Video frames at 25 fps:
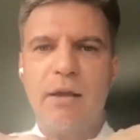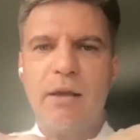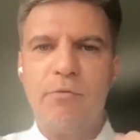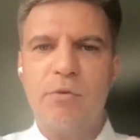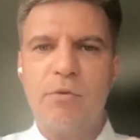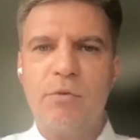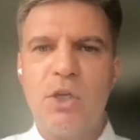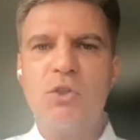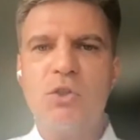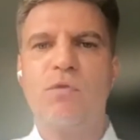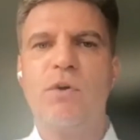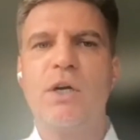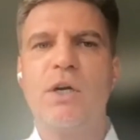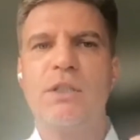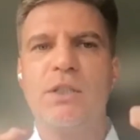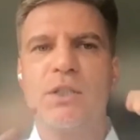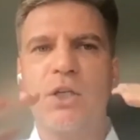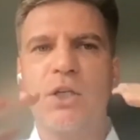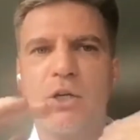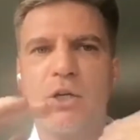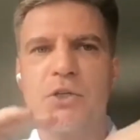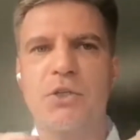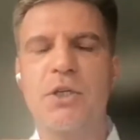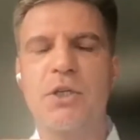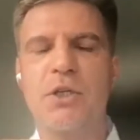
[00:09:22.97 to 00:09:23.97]
Once they have
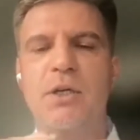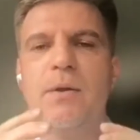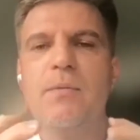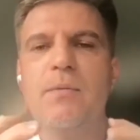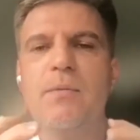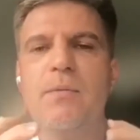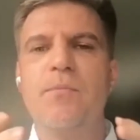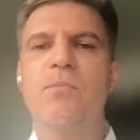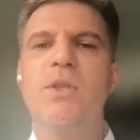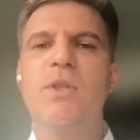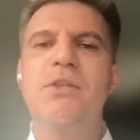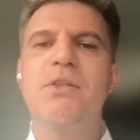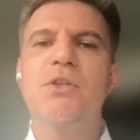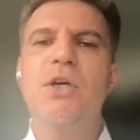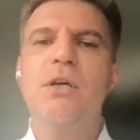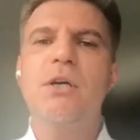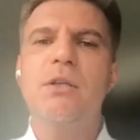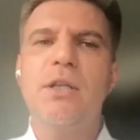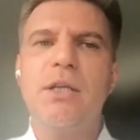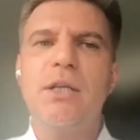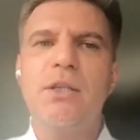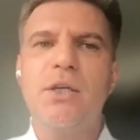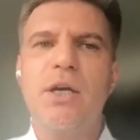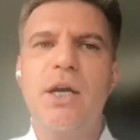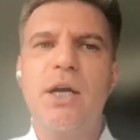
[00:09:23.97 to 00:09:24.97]
the infrastructure,
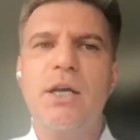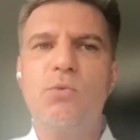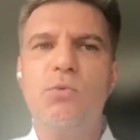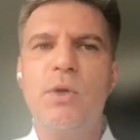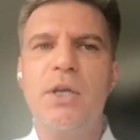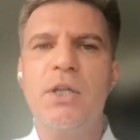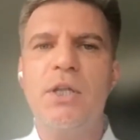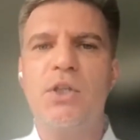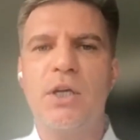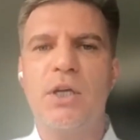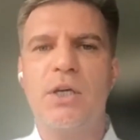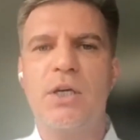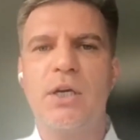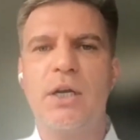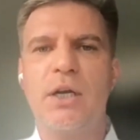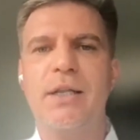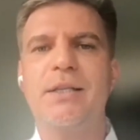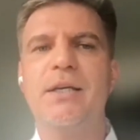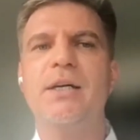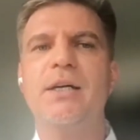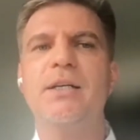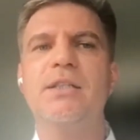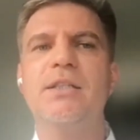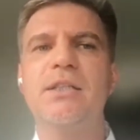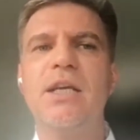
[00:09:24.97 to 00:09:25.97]
they try to
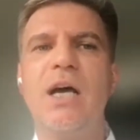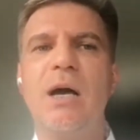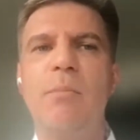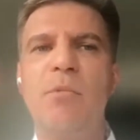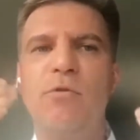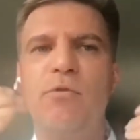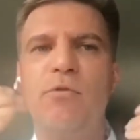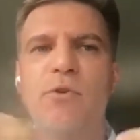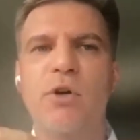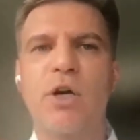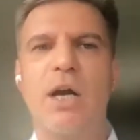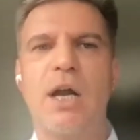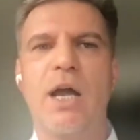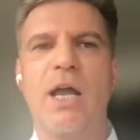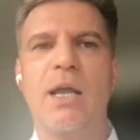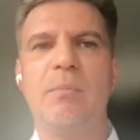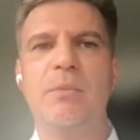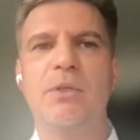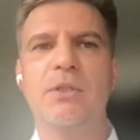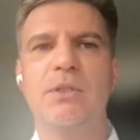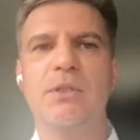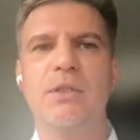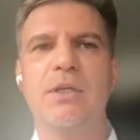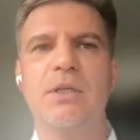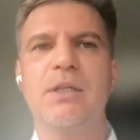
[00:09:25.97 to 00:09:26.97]
integrate a sum of
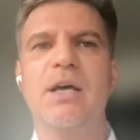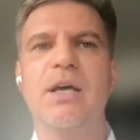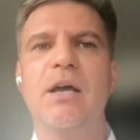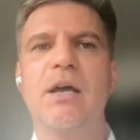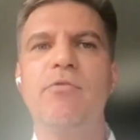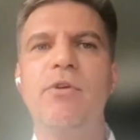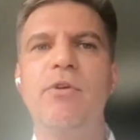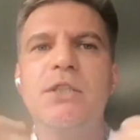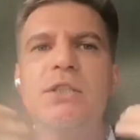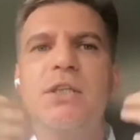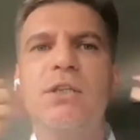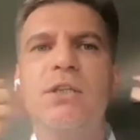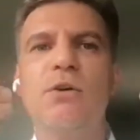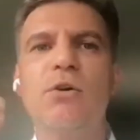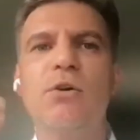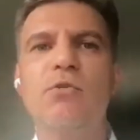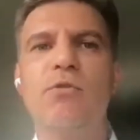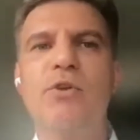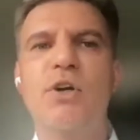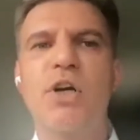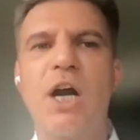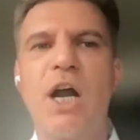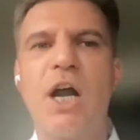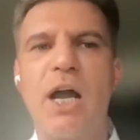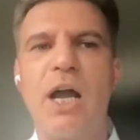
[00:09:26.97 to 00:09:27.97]
crimes, a diversity
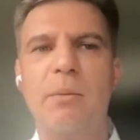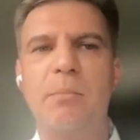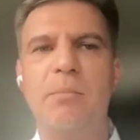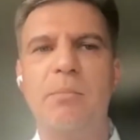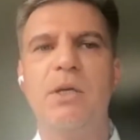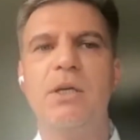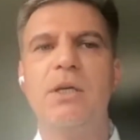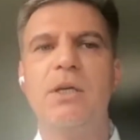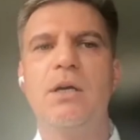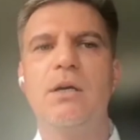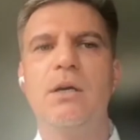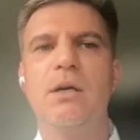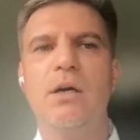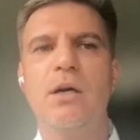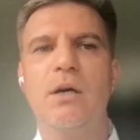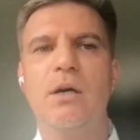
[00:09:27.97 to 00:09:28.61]
of crime,